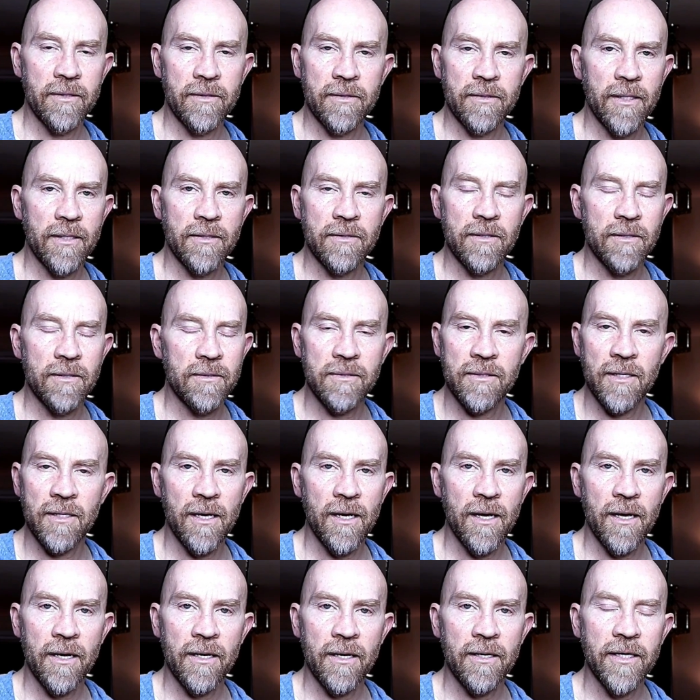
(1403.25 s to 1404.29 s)
They
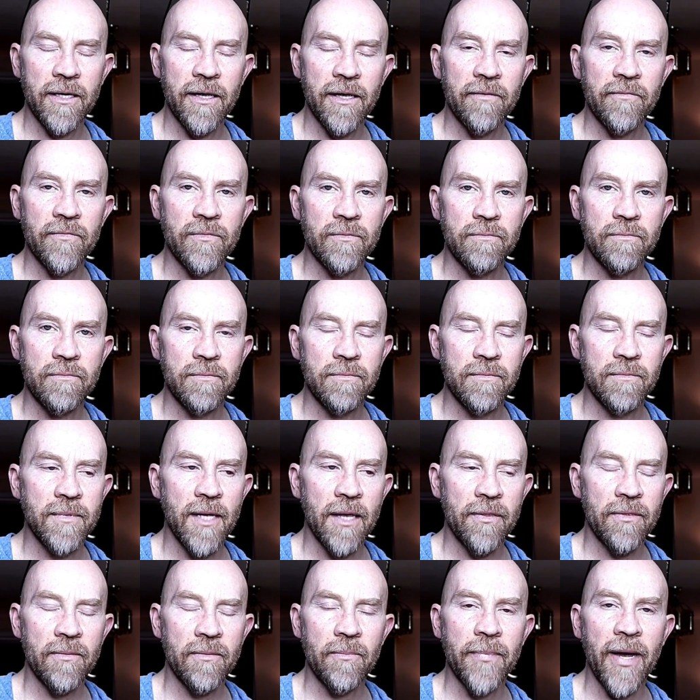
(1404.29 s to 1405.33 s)
have
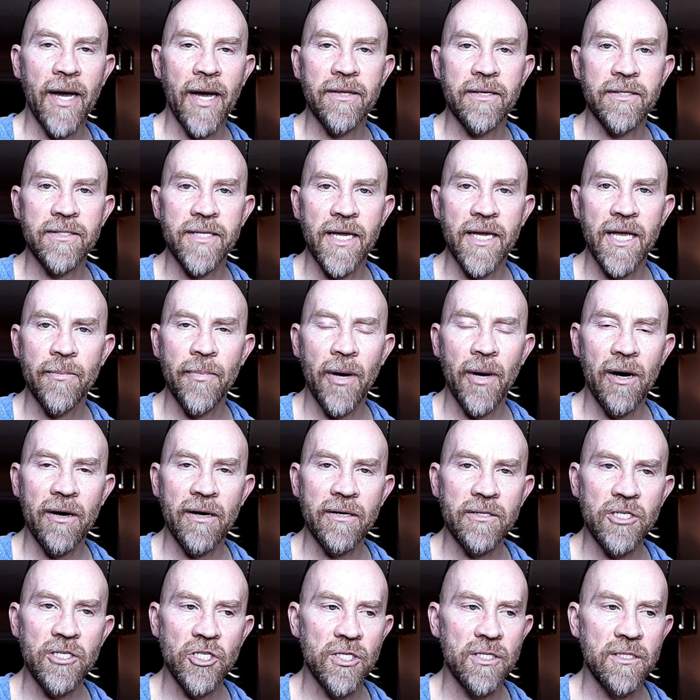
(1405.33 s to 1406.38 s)
nothing bad to say about
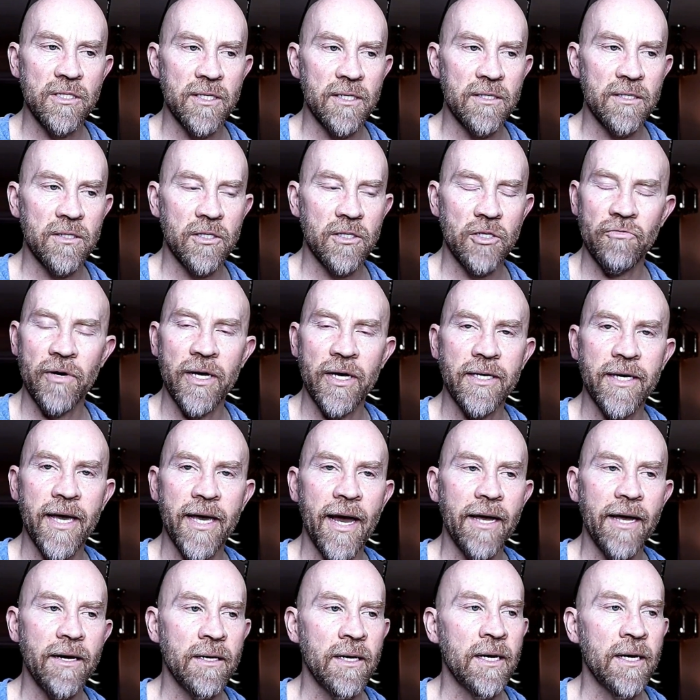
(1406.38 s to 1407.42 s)
her. She's just a great
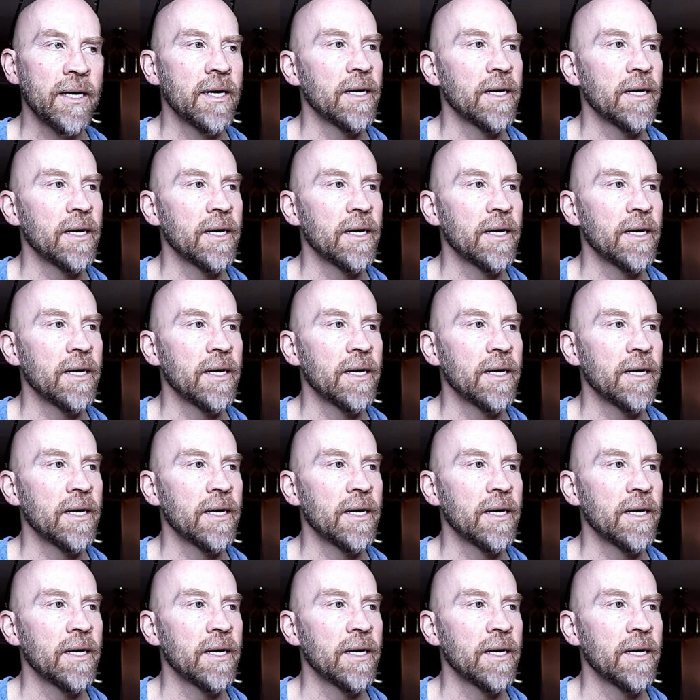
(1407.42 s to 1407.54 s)
cat.